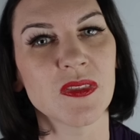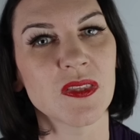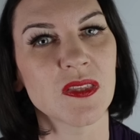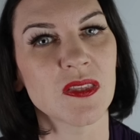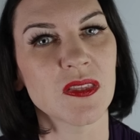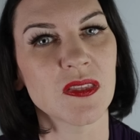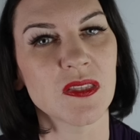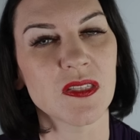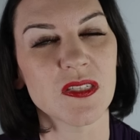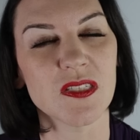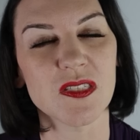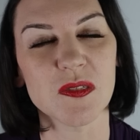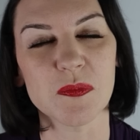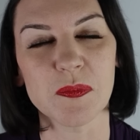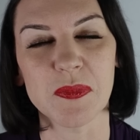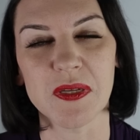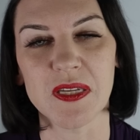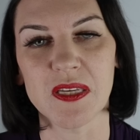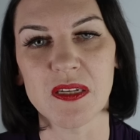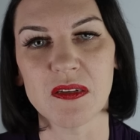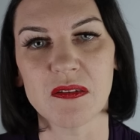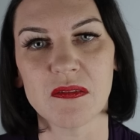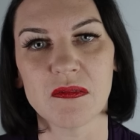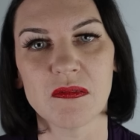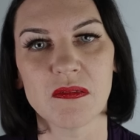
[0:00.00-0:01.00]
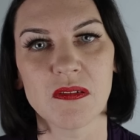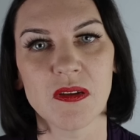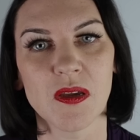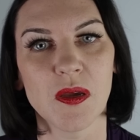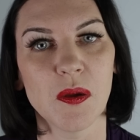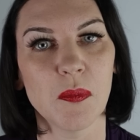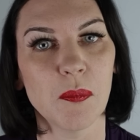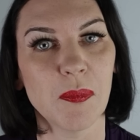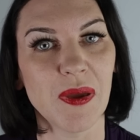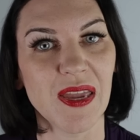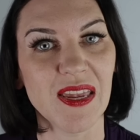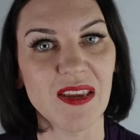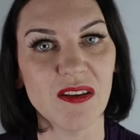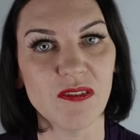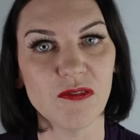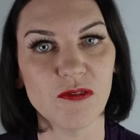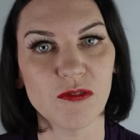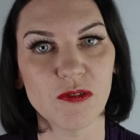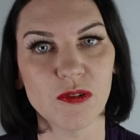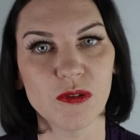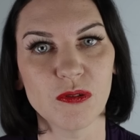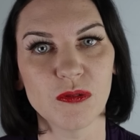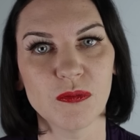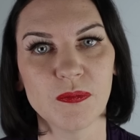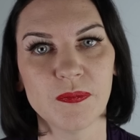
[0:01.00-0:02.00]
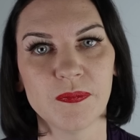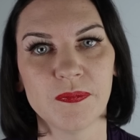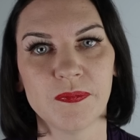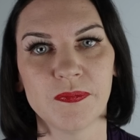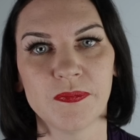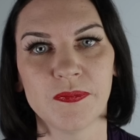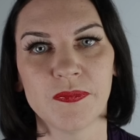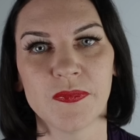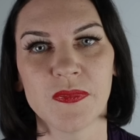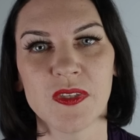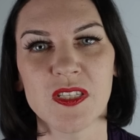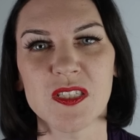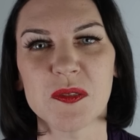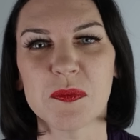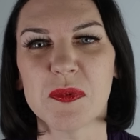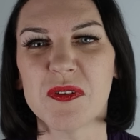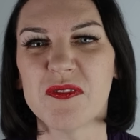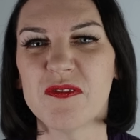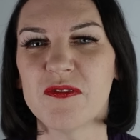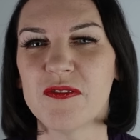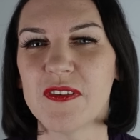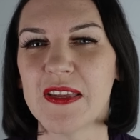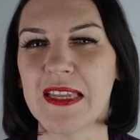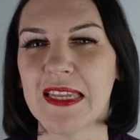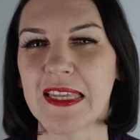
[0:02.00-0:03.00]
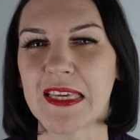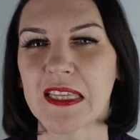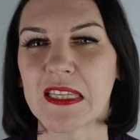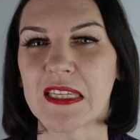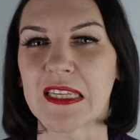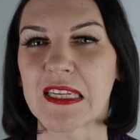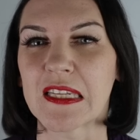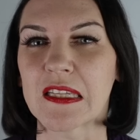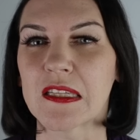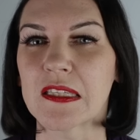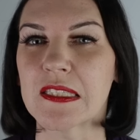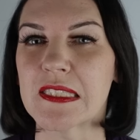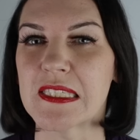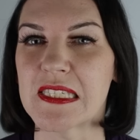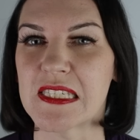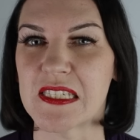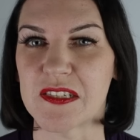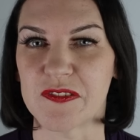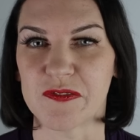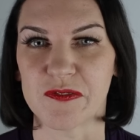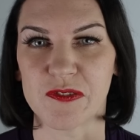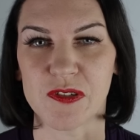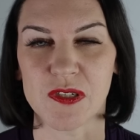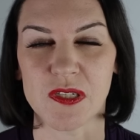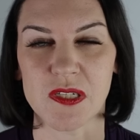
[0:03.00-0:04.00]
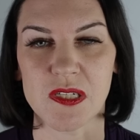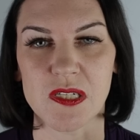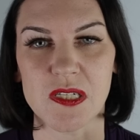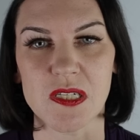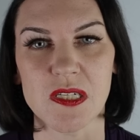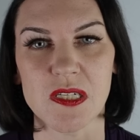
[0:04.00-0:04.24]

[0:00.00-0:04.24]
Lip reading: That's been painful? It's been feeling a little different?